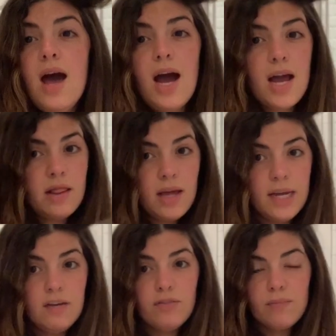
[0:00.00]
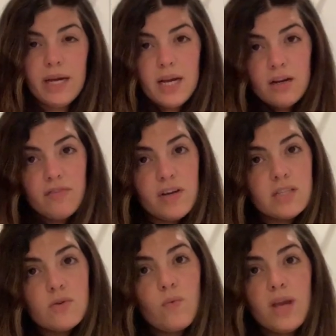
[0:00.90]
I like for my hair to
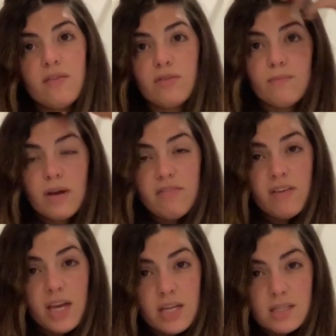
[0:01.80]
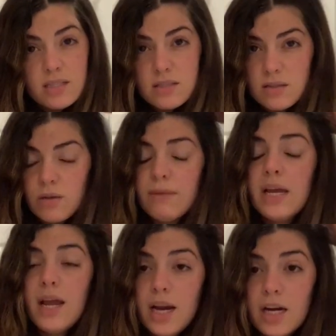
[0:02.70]
face away from my face, or my
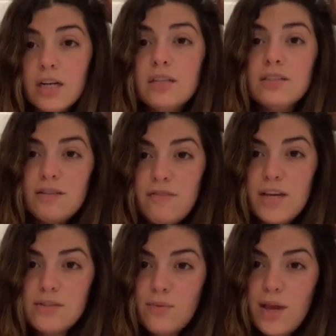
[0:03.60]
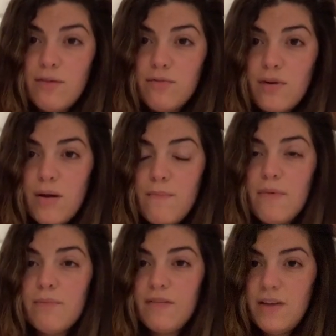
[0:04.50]
hair to face away from
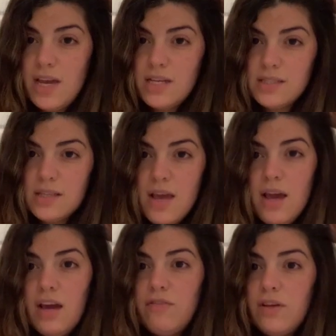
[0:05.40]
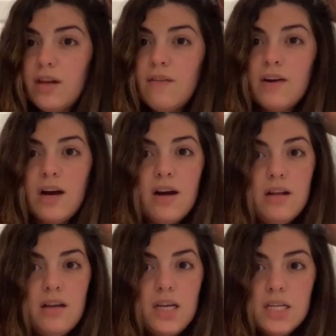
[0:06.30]
my face. I feel like I've
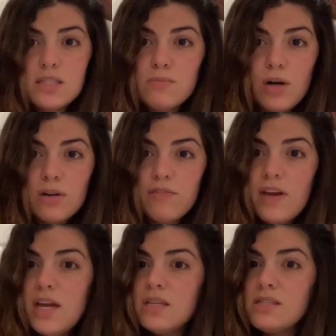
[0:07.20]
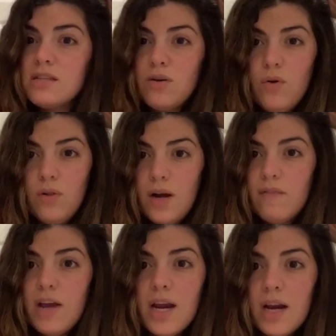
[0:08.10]
got a smaller face, a whole lot of
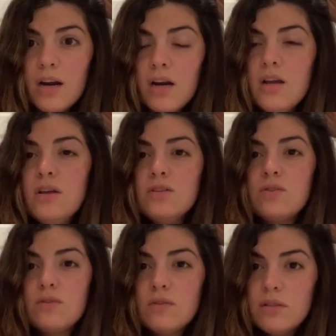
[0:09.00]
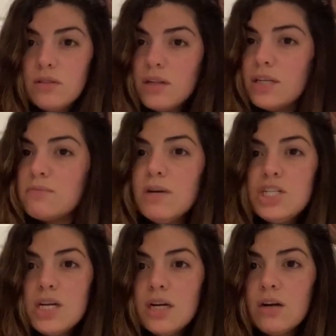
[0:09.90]
hair, so as
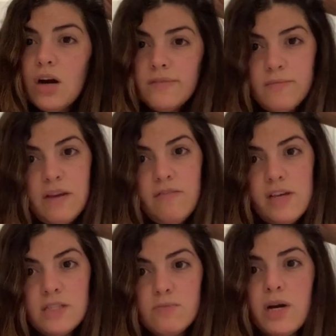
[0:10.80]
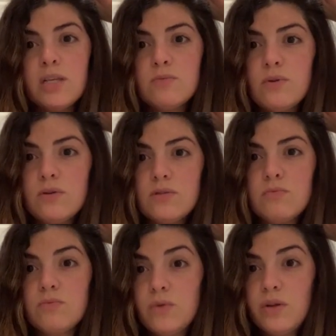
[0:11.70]
much hair off of my face as possible is
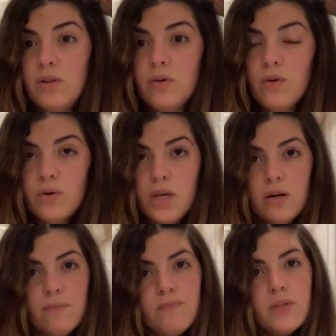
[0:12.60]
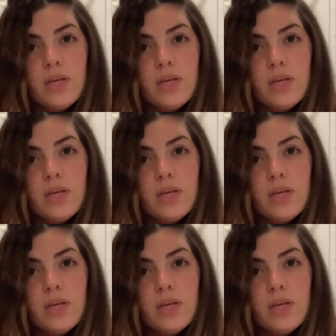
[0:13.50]
really the goal here.